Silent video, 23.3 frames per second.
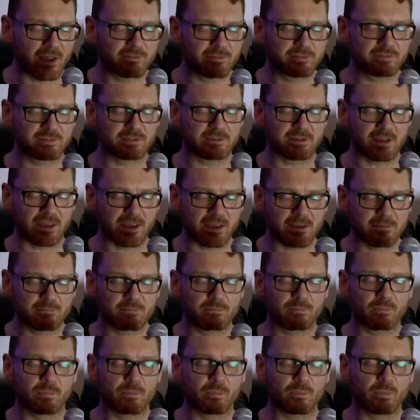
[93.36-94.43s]

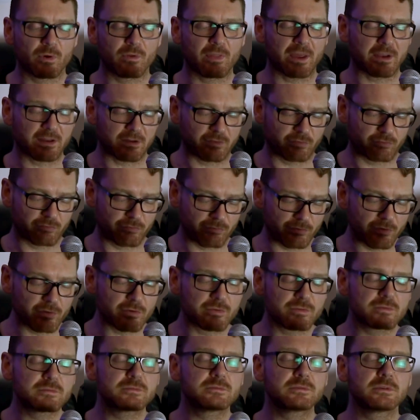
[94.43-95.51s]
2015, I
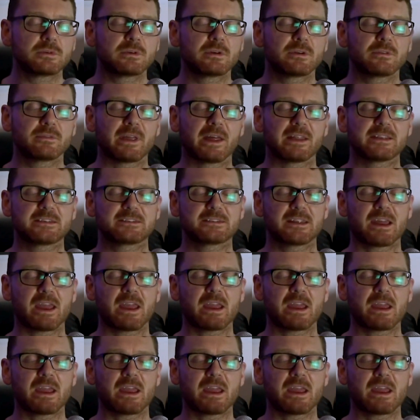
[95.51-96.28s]
started to practice a